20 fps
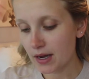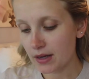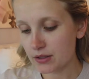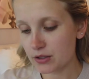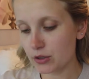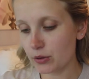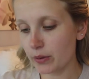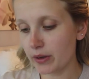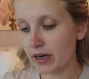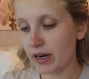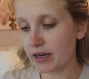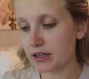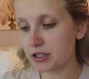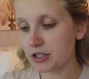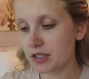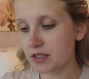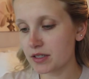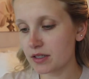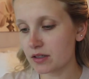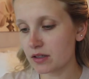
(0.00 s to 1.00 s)
So it
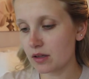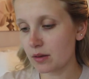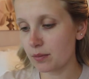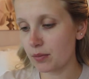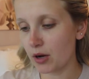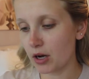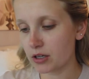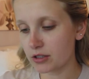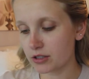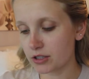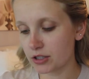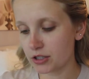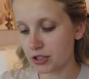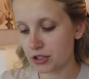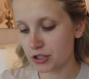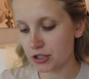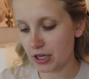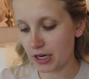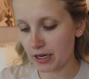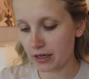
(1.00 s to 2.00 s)
actually says on the box to
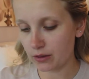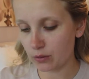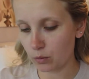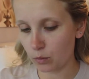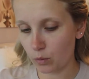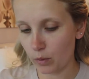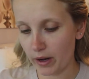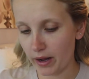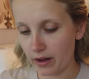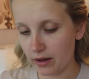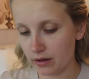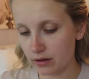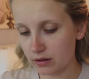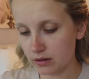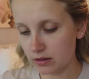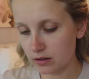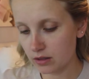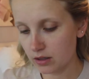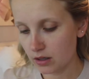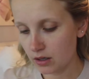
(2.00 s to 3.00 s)
shake
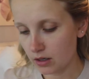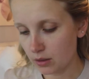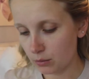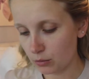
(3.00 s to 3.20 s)
well